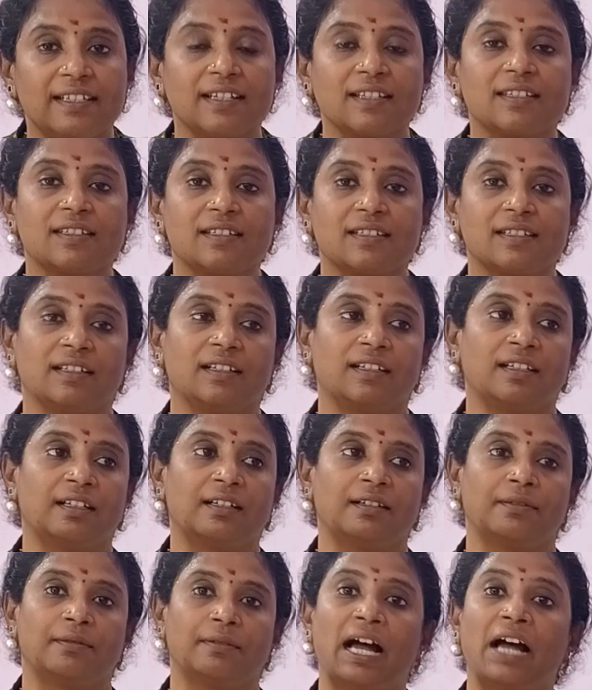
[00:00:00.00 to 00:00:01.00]
just
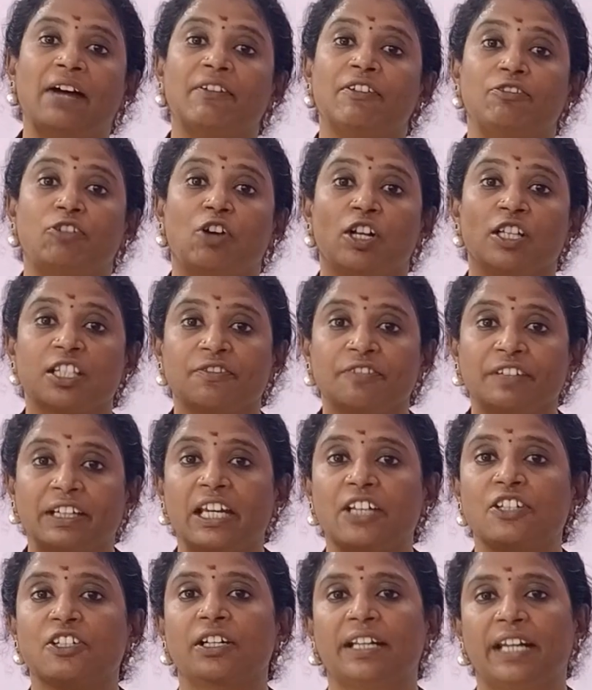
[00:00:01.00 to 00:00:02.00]
have a
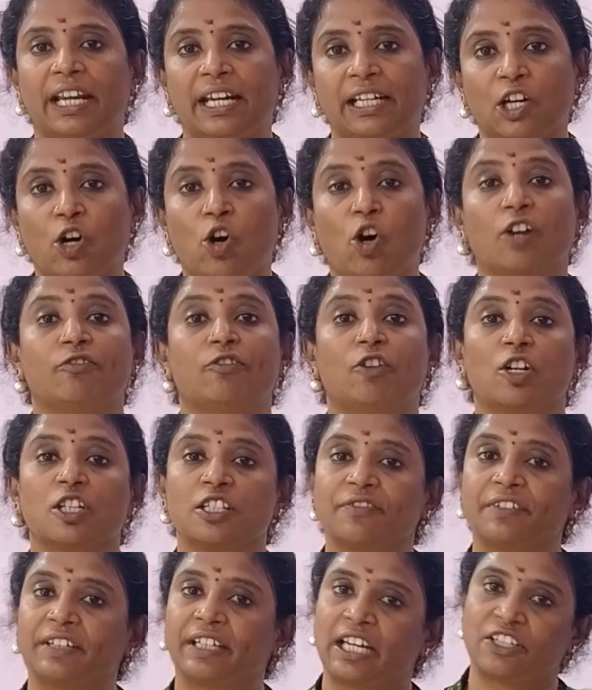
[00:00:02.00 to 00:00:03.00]
falsification data or
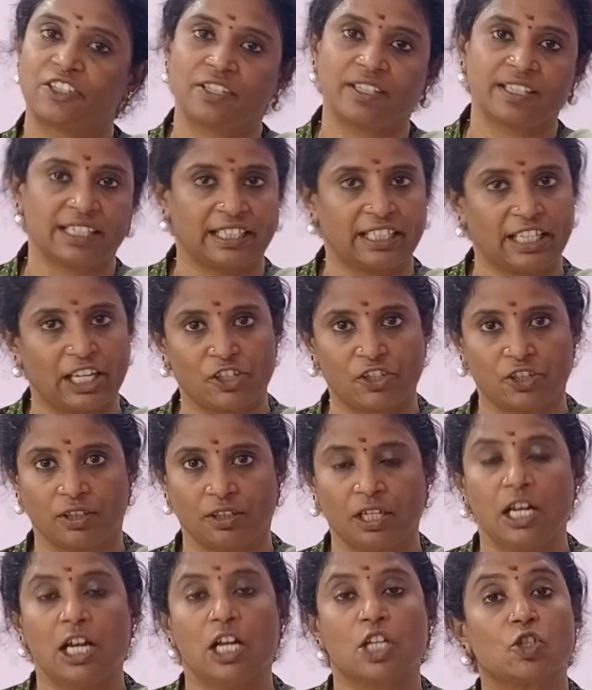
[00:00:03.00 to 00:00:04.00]
falsification signature.
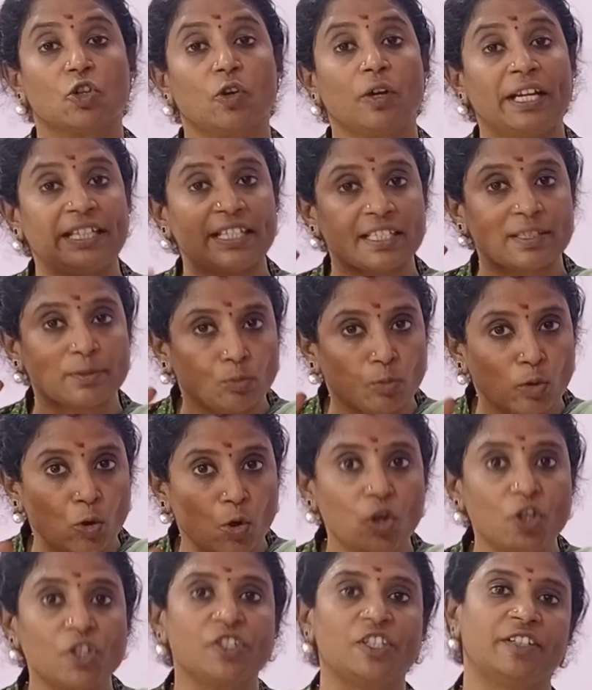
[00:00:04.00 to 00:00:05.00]
So it is
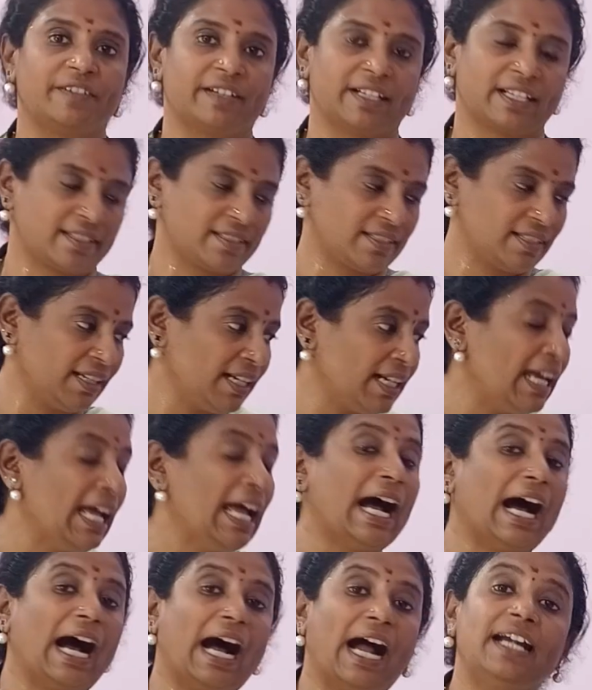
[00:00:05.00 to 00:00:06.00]
most trusted,
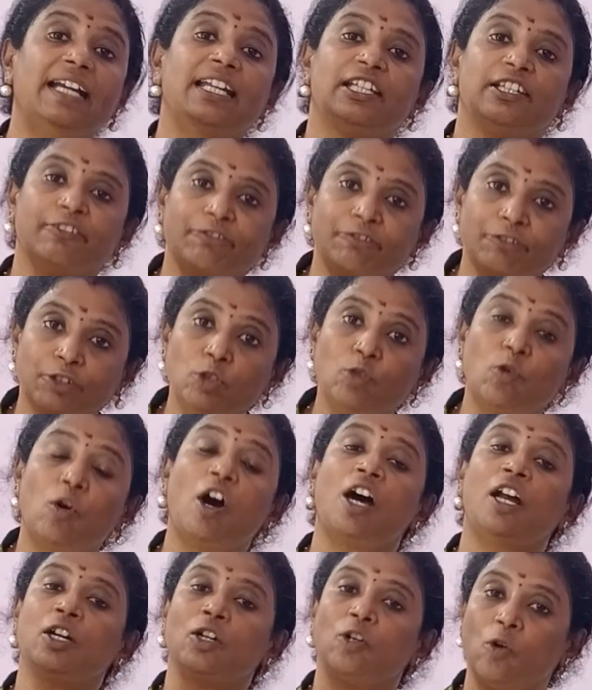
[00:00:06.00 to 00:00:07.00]
and if you
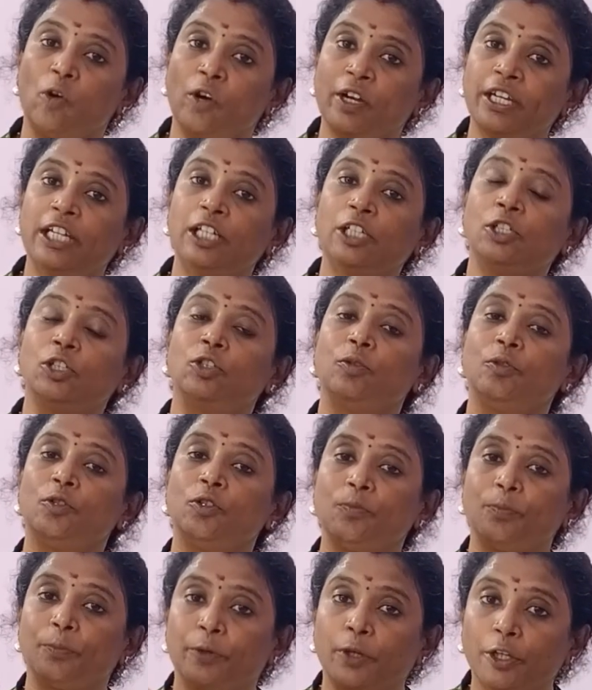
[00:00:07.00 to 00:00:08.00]
are going
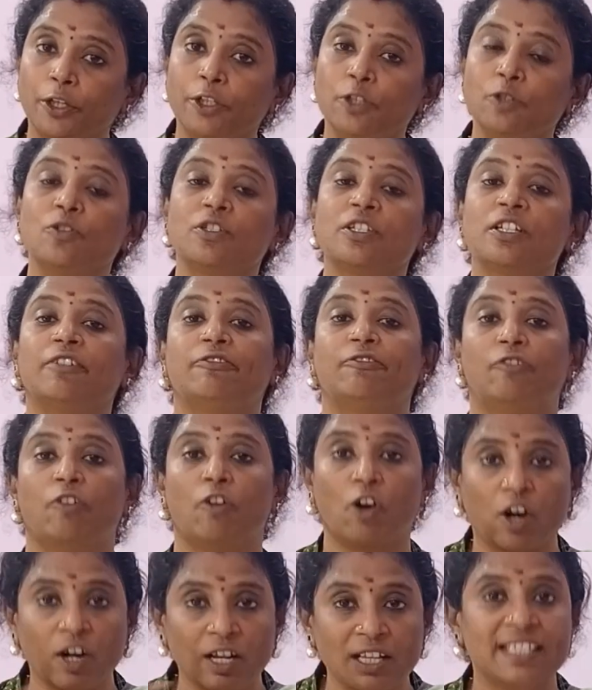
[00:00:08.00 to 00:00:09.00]
to produce a
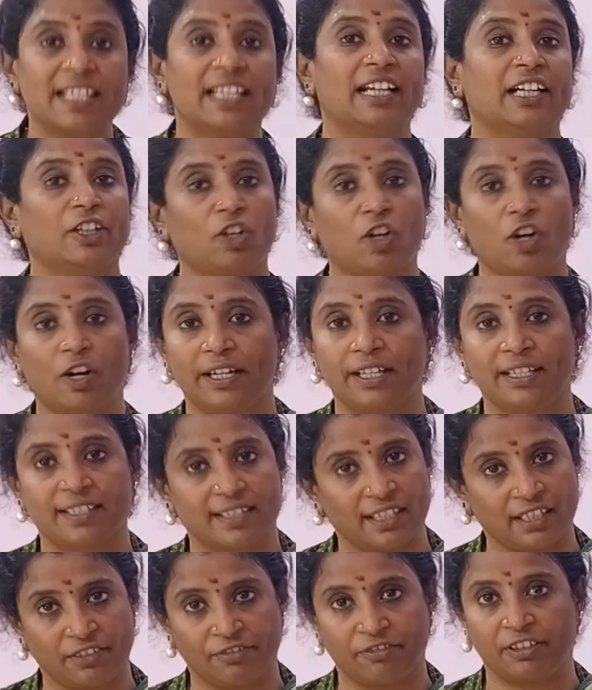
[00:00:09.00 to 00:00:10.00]
false electronic
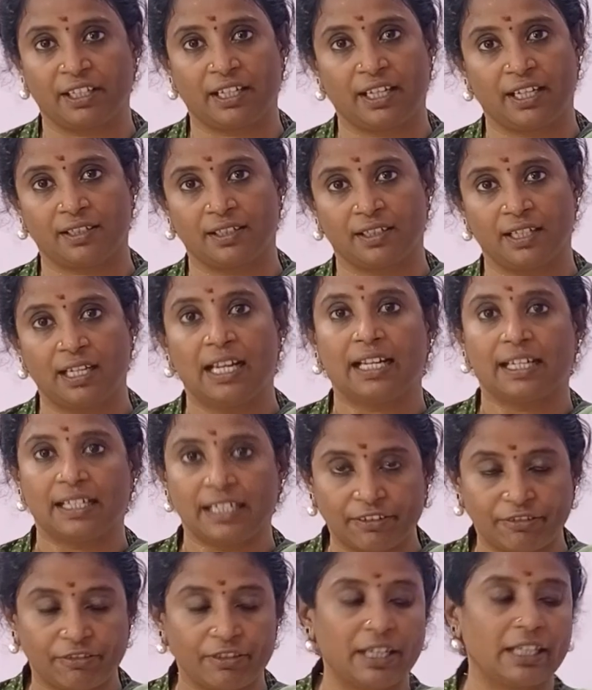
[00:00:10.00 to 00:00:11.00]
certificate,
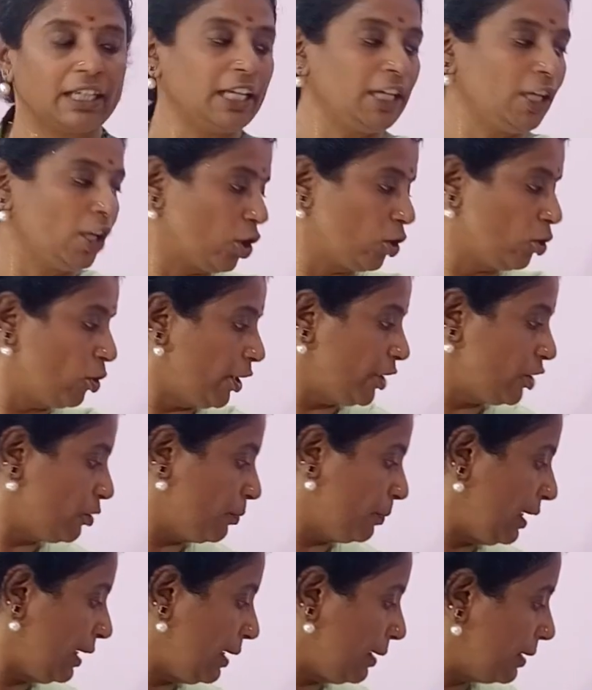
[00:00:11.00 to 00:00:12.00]
definitely you are going to
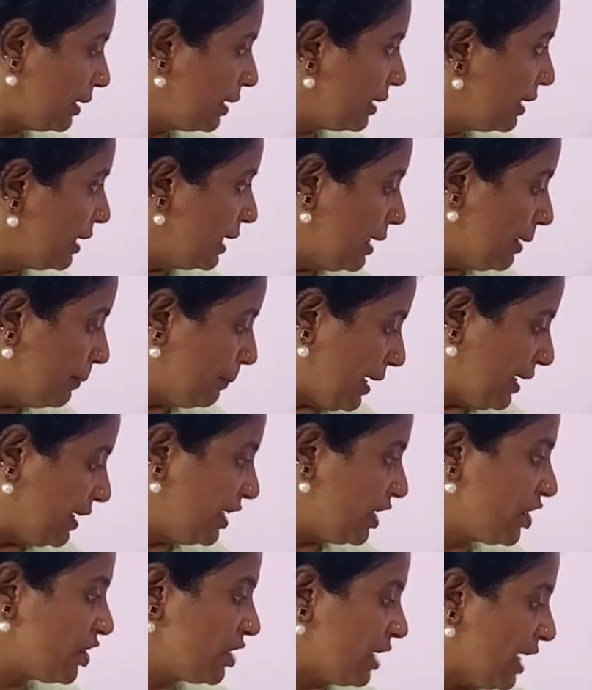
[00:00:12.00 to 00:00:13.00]
be
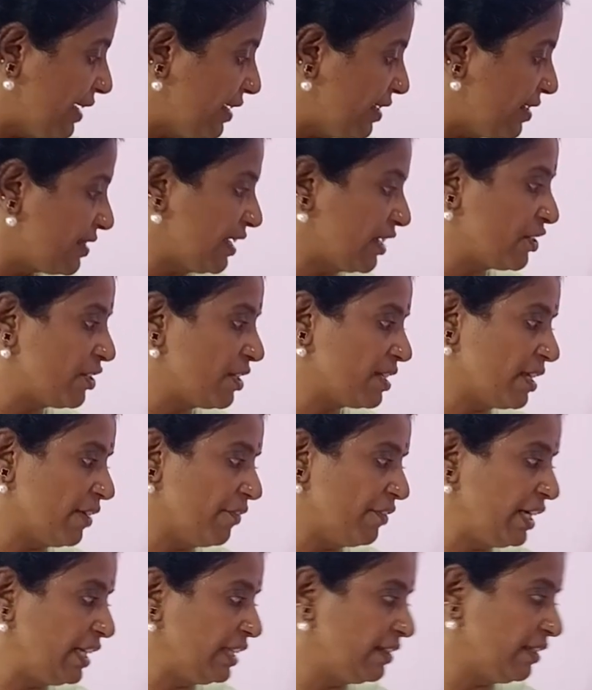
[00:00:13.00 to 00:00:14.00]
punished under section
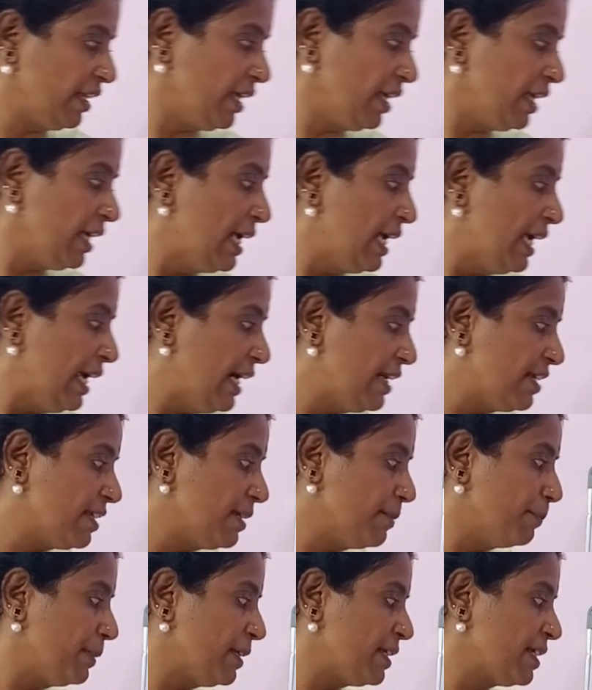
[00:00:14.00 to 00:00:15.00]
73. It is
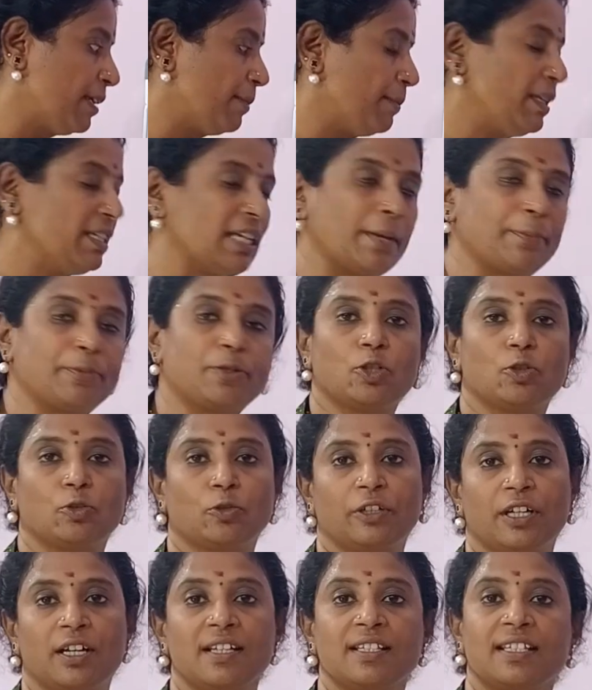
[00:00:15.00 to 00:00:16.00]
imprisonment up to 2
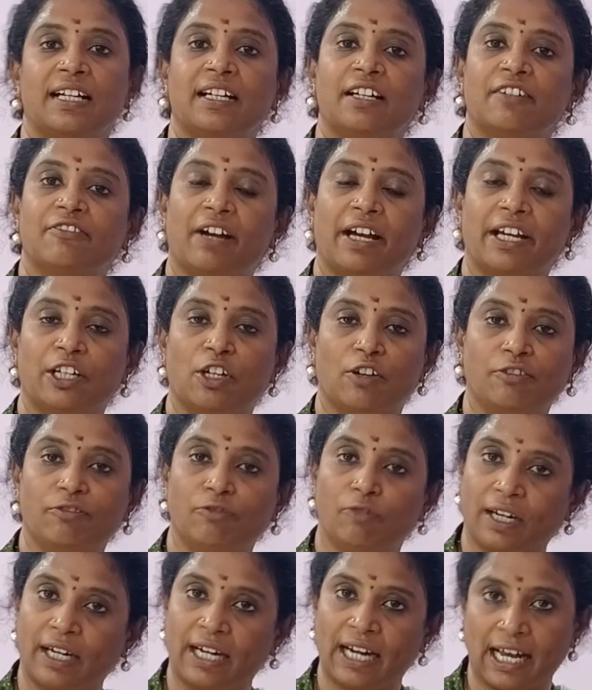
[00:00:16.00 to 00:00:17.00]
years and a fine of
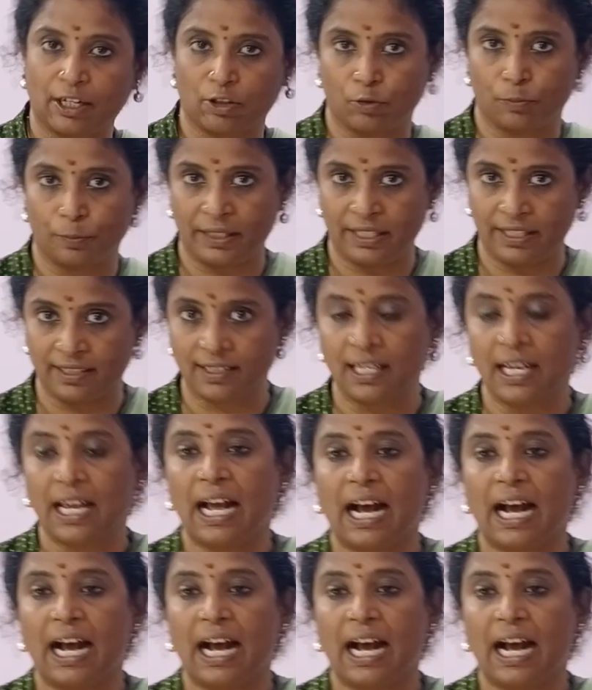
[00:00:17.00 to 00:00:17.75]
1 lakh rupees.